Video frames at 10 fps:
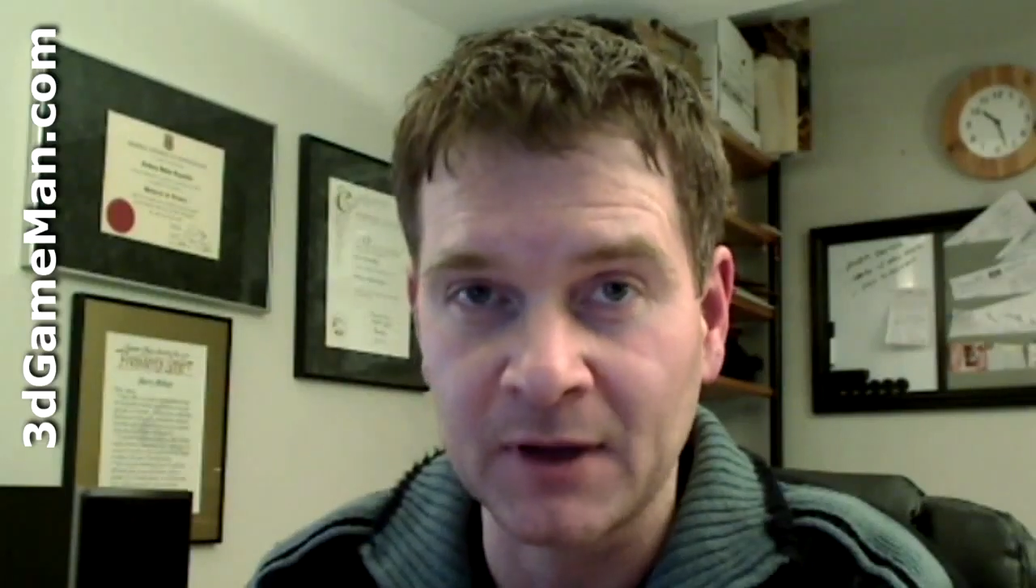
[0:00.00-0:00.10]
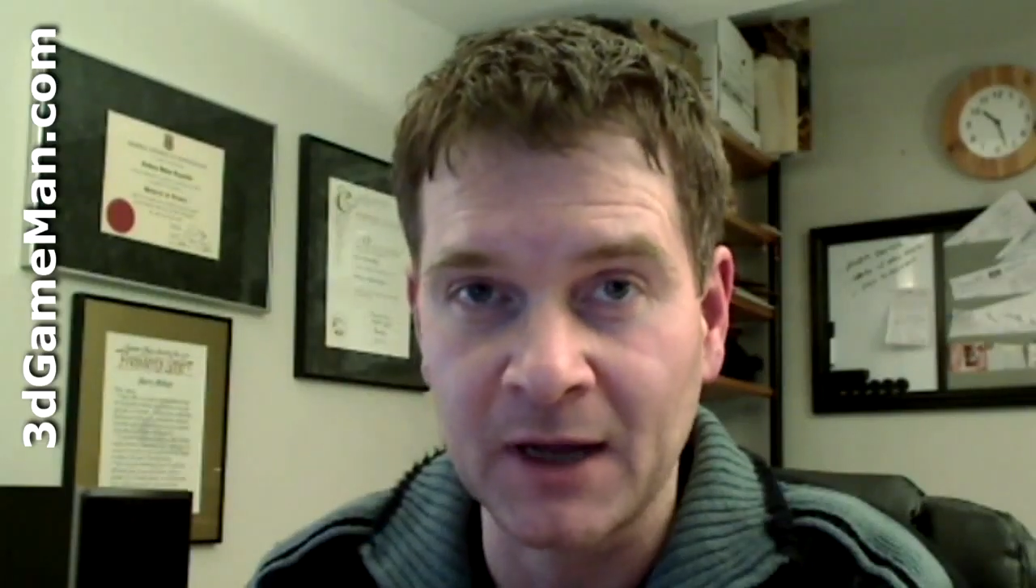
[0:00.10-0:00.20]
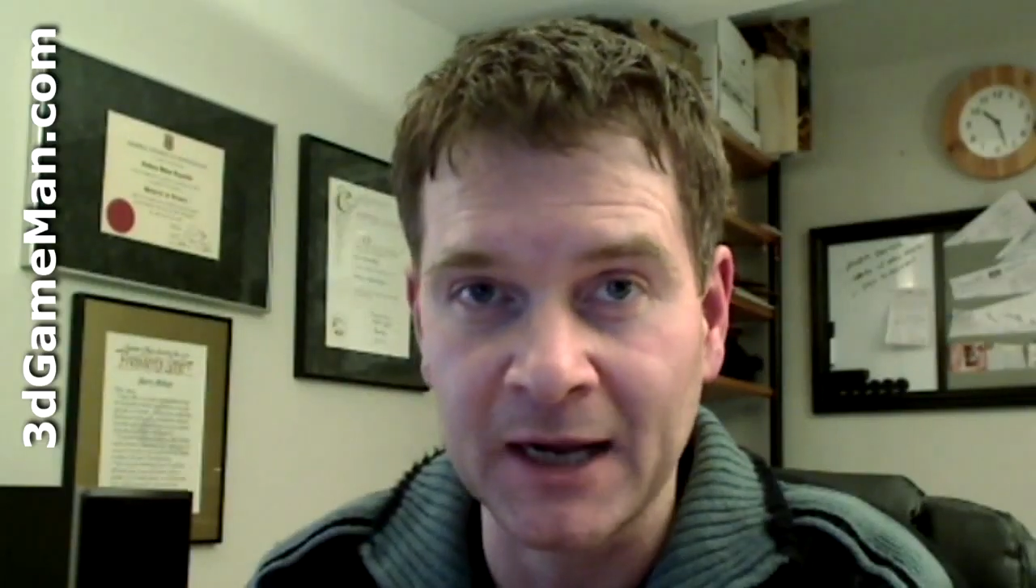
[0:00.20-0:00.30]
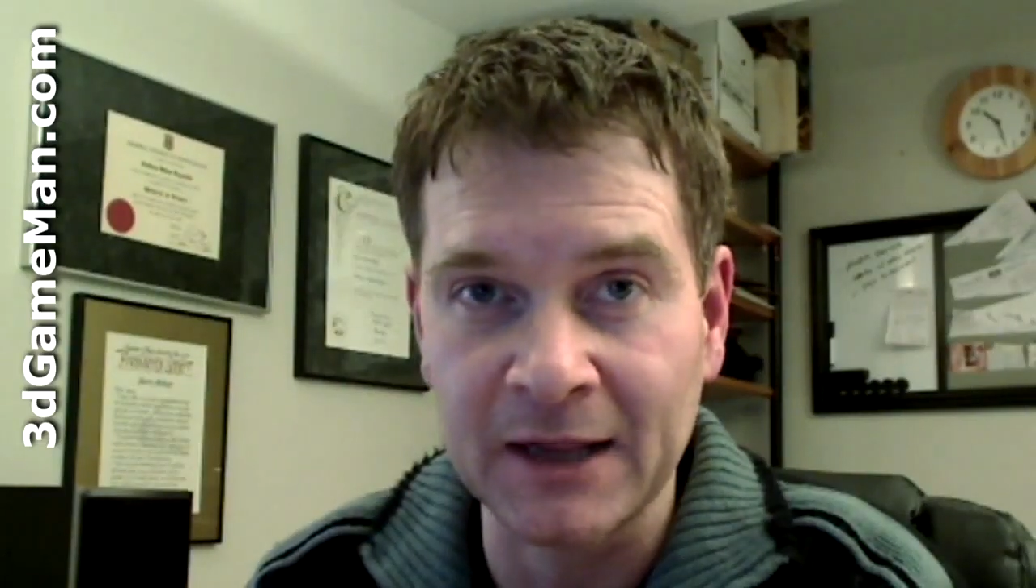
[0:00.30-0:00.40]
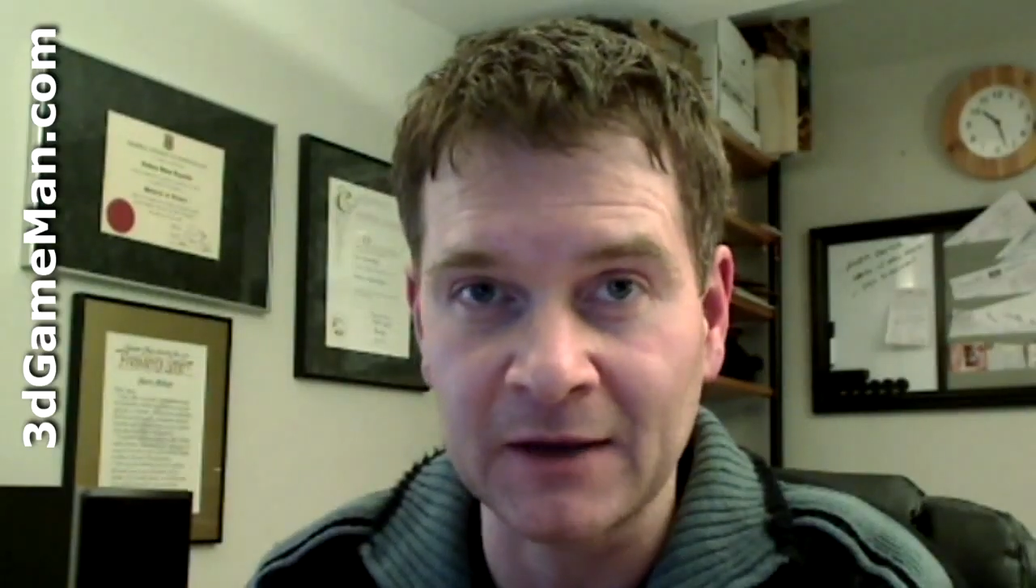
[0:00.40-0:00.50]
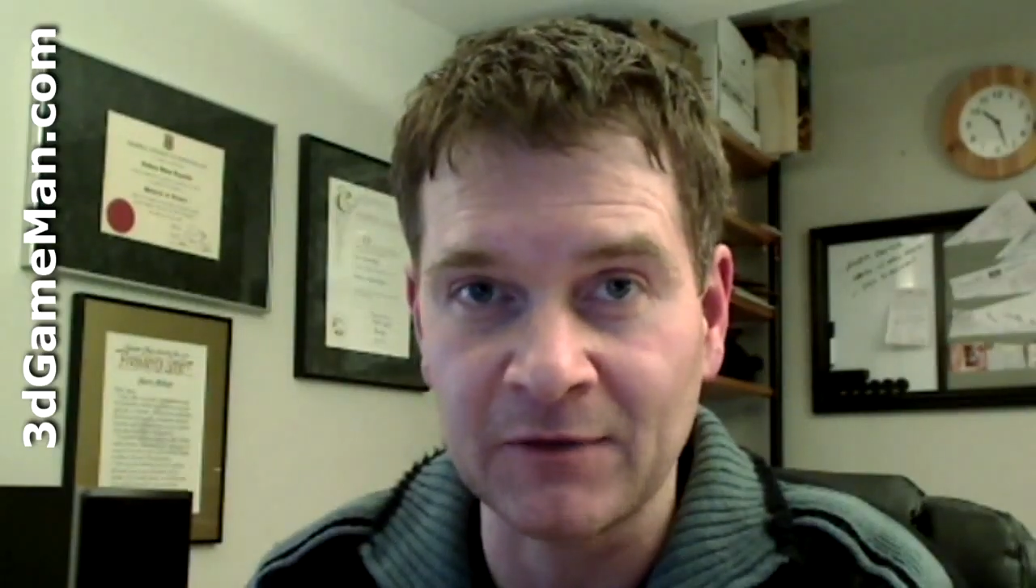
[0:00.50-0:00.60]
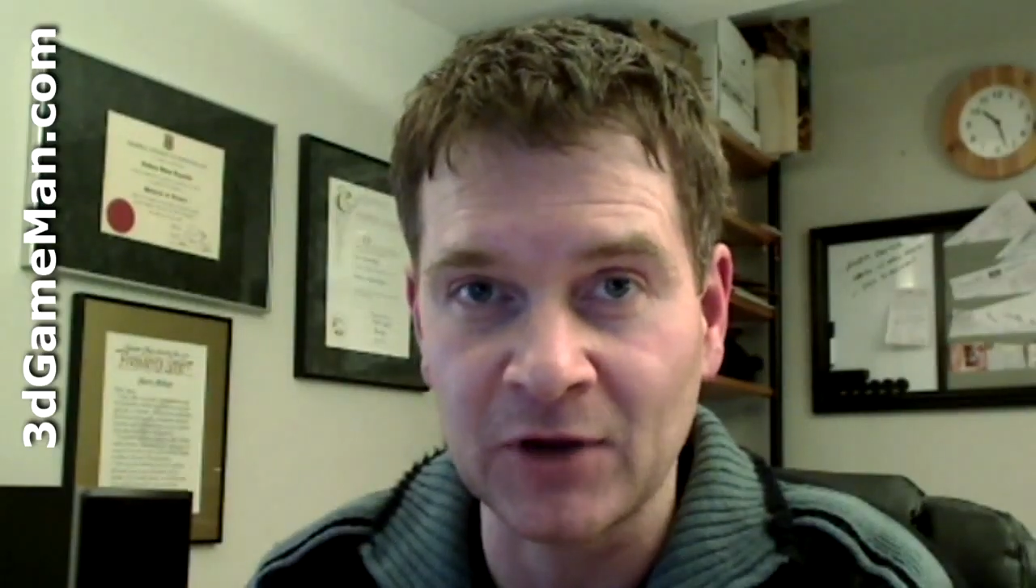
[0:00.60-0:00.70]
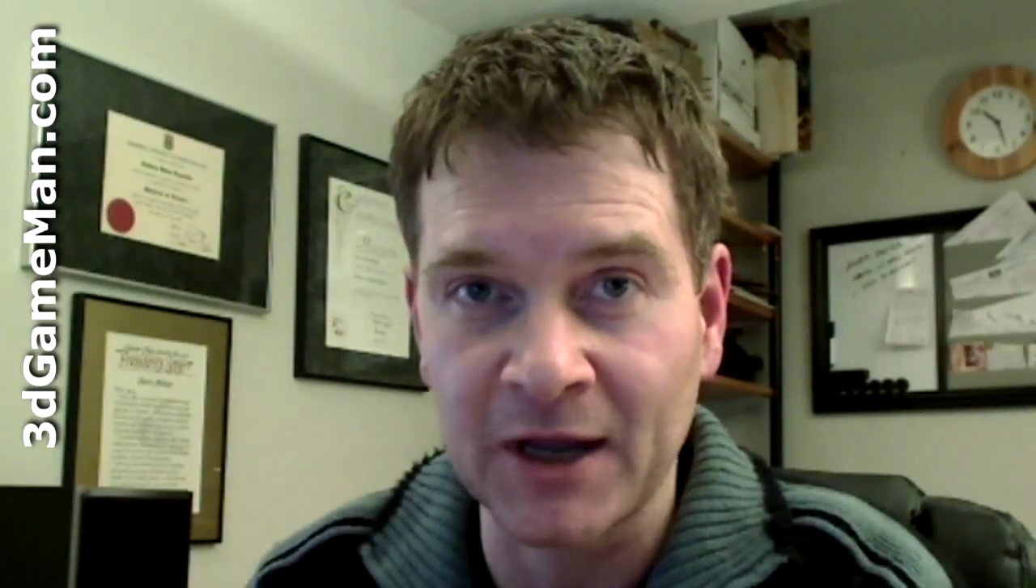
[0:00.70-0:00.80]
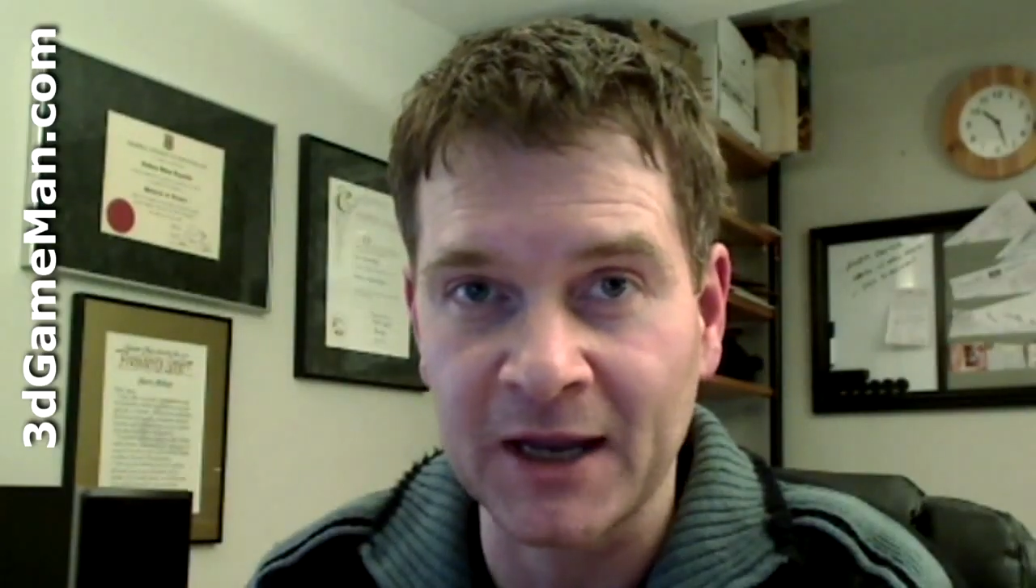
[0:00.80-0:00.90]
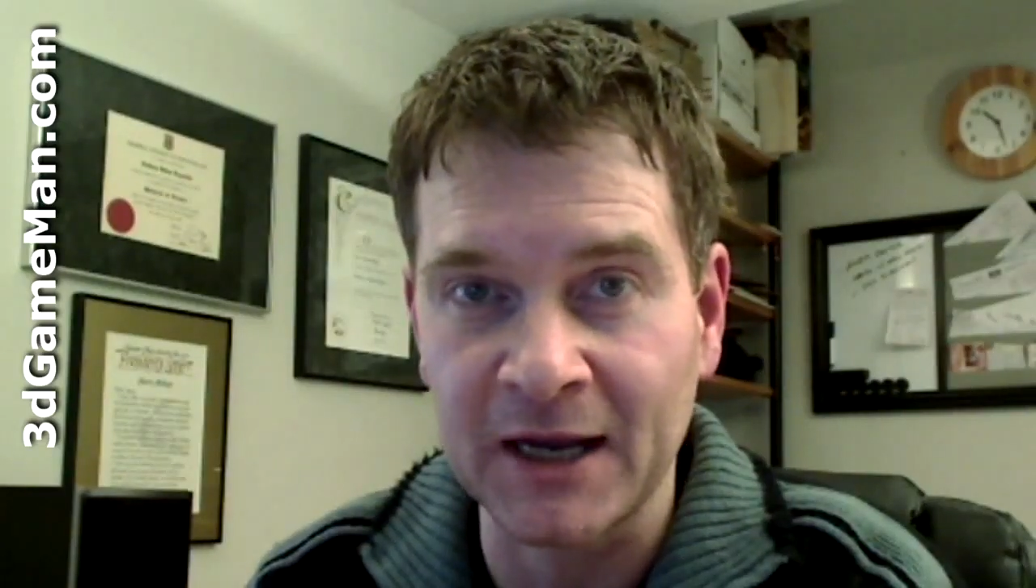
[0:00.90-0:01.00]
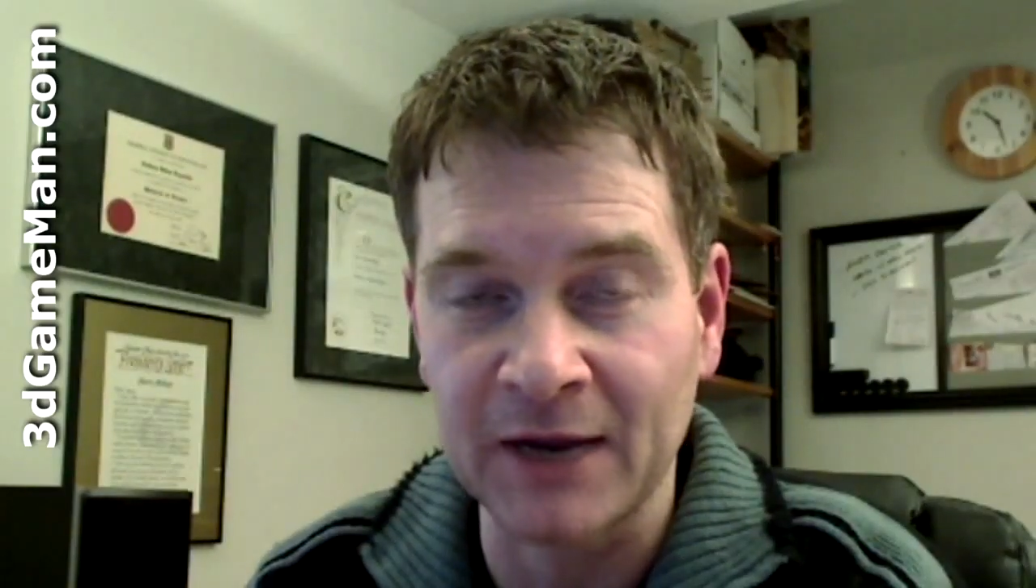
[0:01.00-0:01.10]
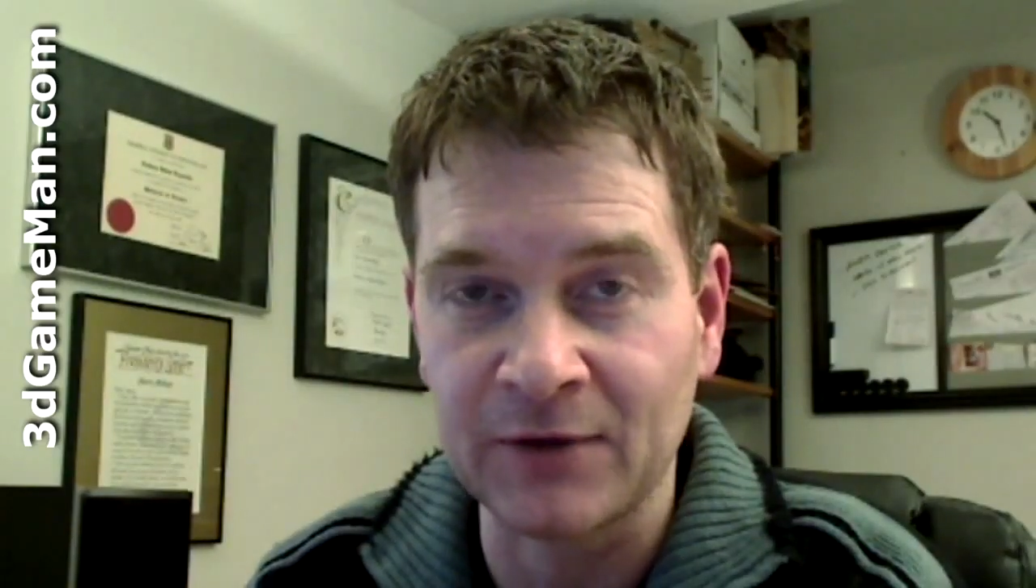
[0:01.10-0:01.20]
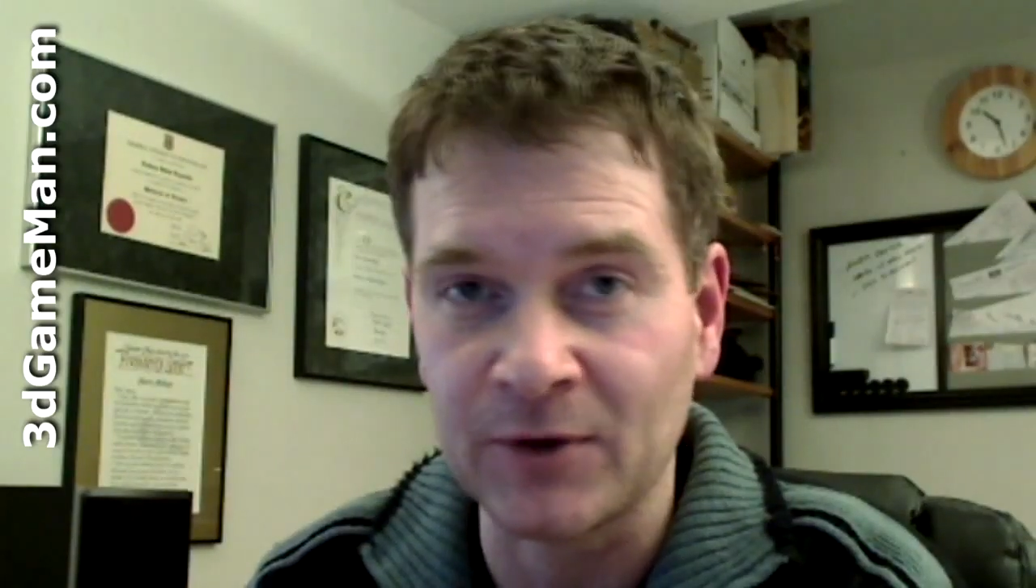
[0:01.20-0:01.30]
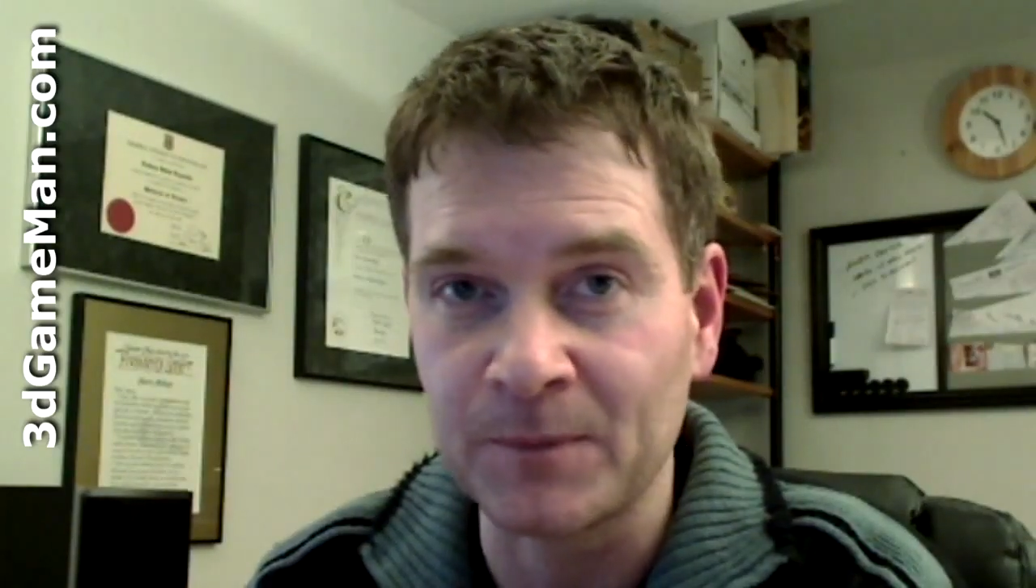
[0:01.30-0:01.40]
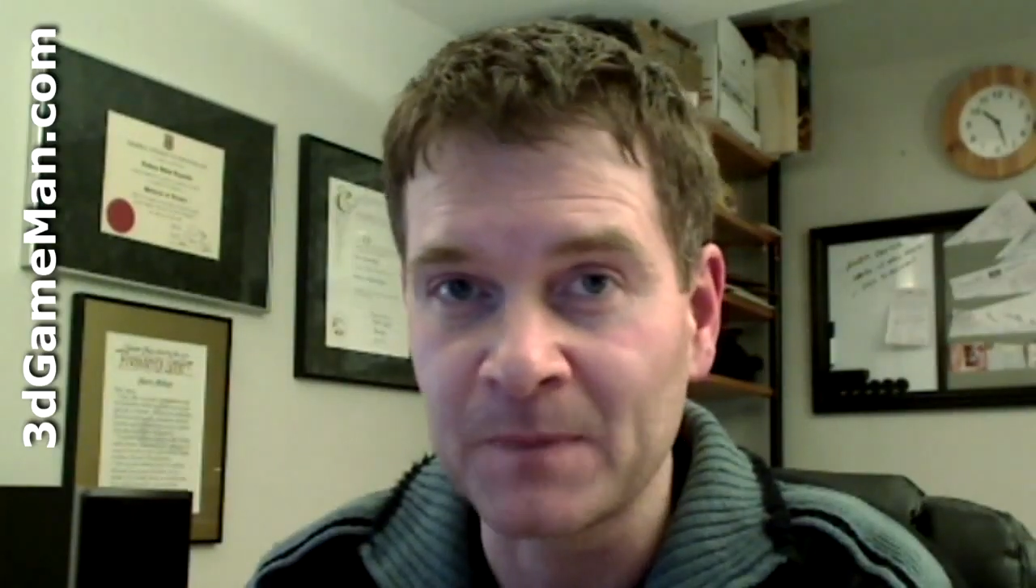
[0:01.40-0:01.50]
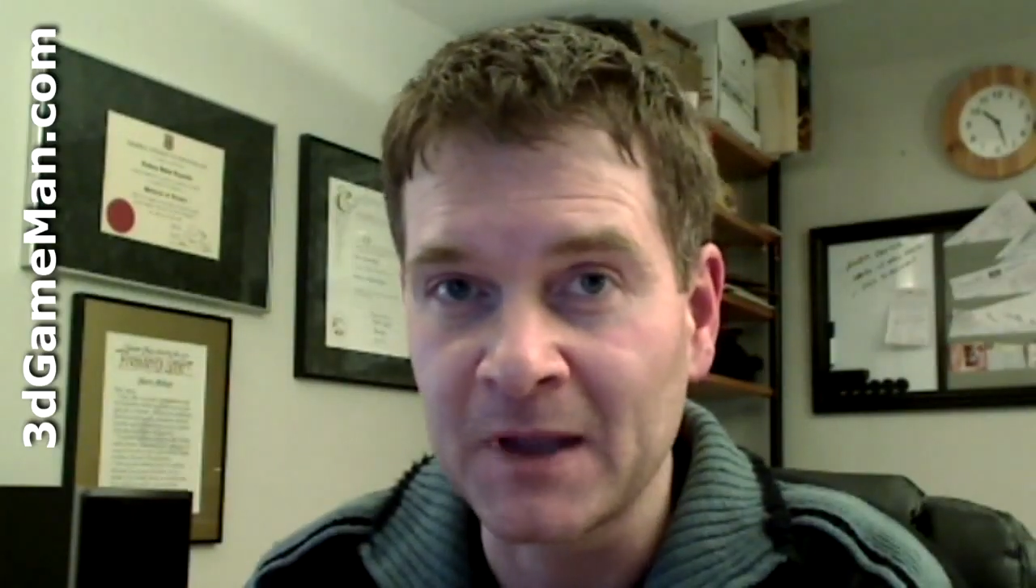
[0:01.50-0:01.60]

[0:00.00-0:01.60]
on a DVI connector.